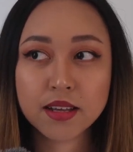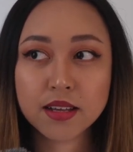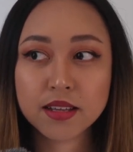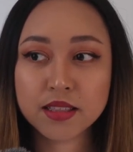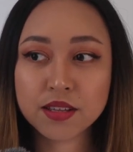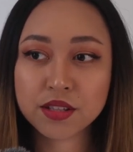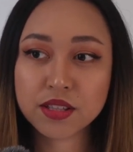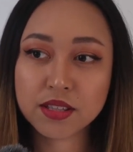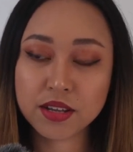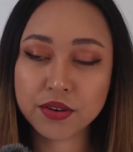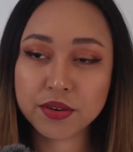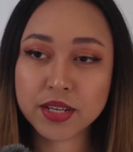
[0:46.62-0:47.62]
this
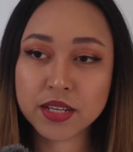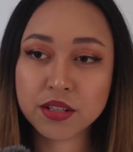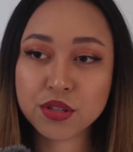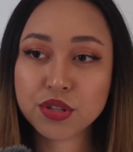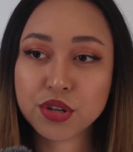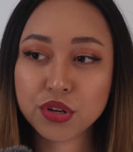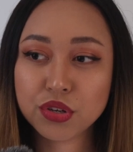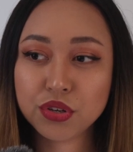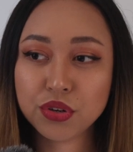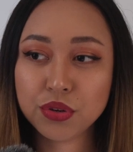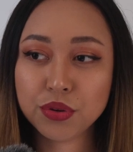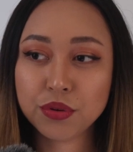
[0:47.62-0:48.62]
series
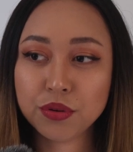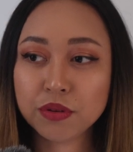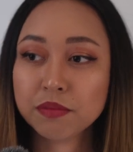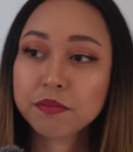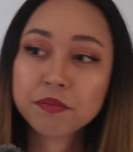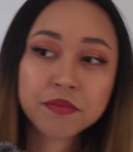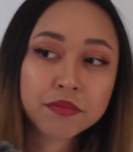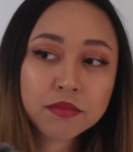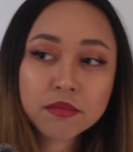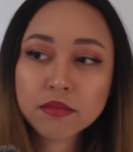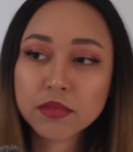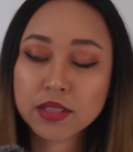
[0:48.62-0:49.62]
to
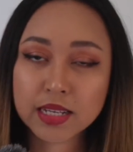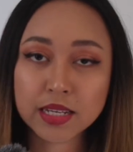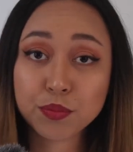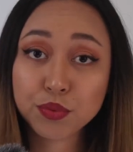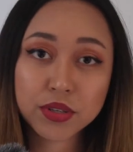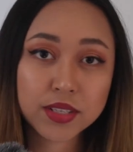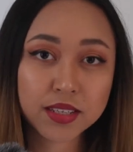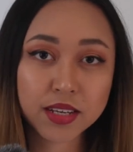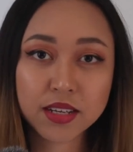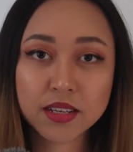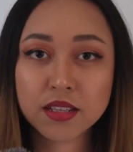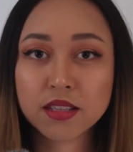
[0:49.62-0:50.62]
like
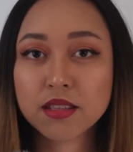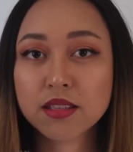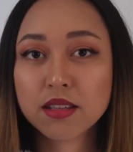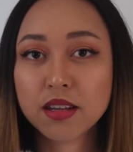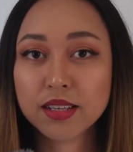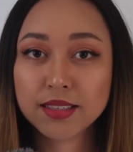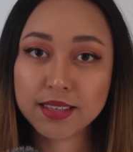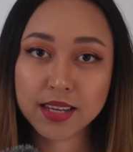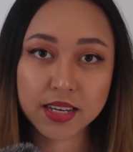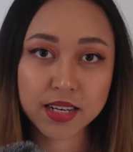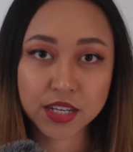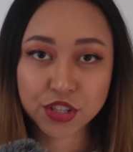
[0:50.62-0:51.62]
preteens,
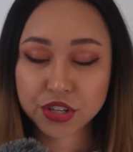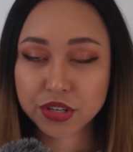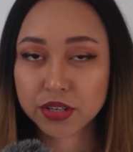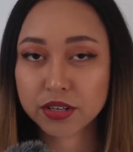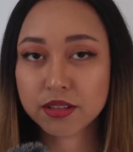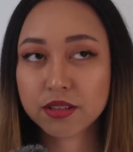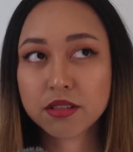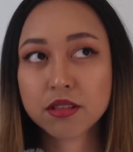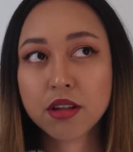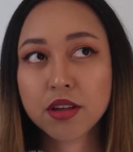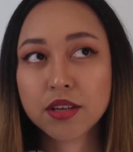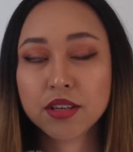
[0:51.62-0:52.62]
teenagers,
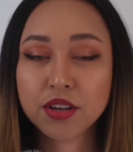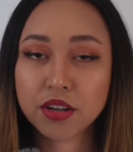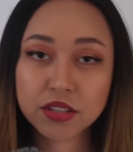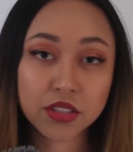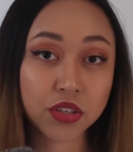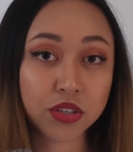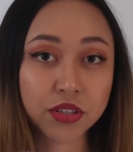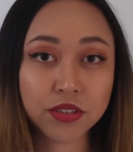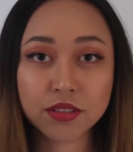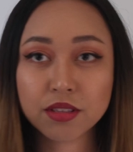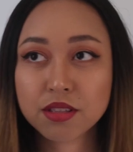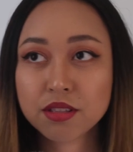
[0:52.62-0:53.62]
young
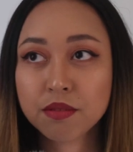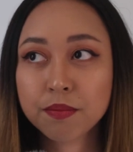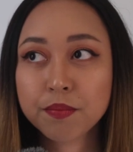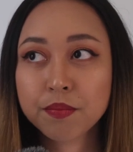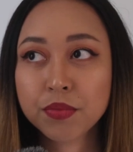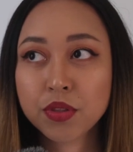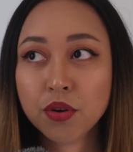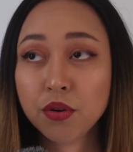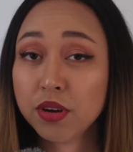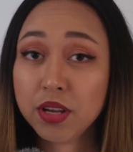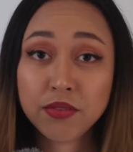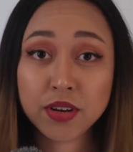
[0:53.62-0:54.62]
adults, or
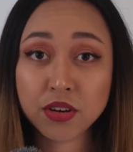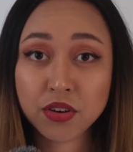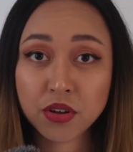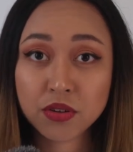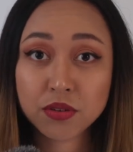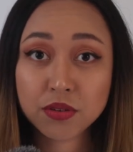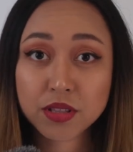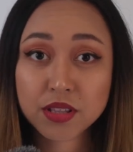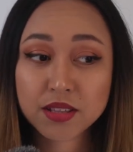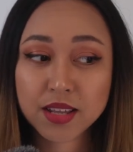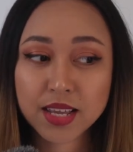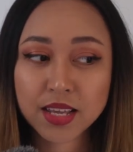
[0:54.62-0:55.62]
even
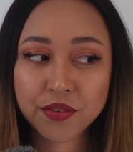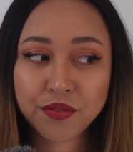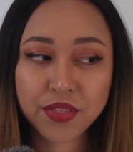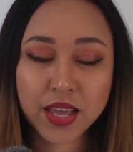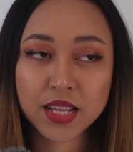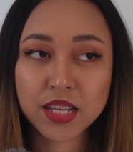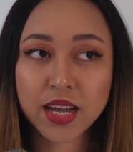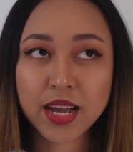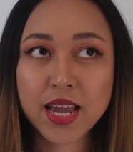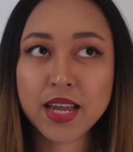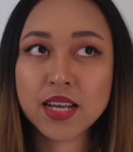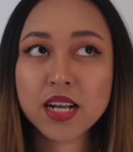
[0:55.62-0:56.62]
adults if they
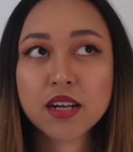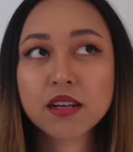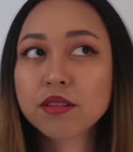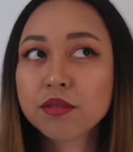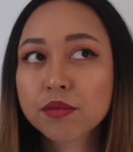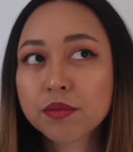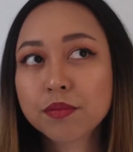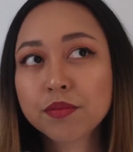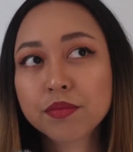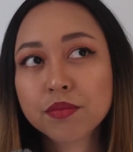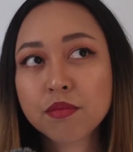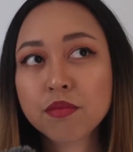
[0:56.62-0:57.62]
like
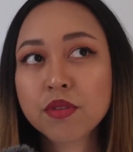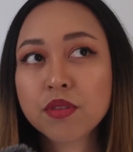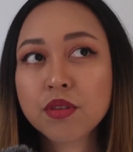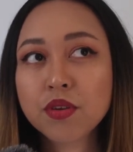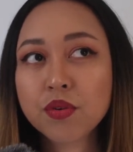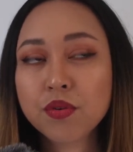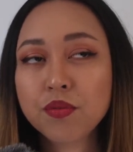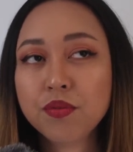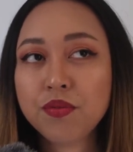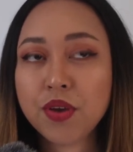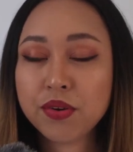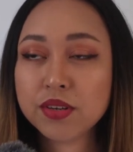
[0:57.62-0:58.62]

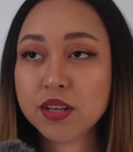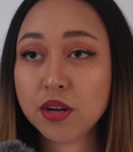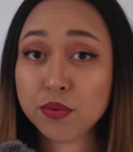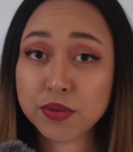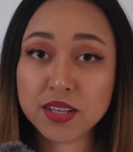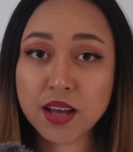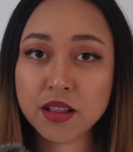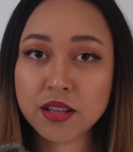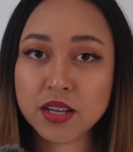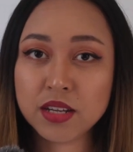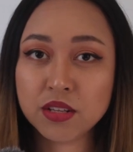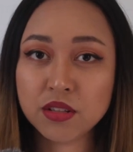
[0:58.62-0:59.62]
fairy tale
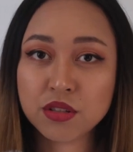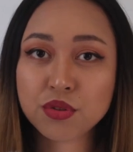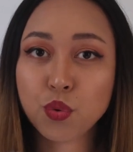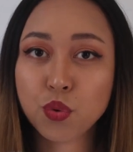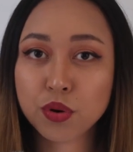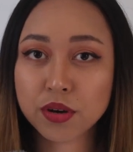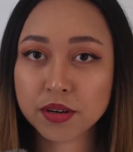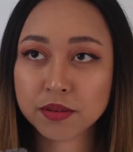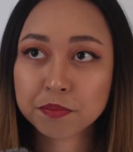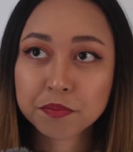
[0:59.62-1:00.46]
retellings or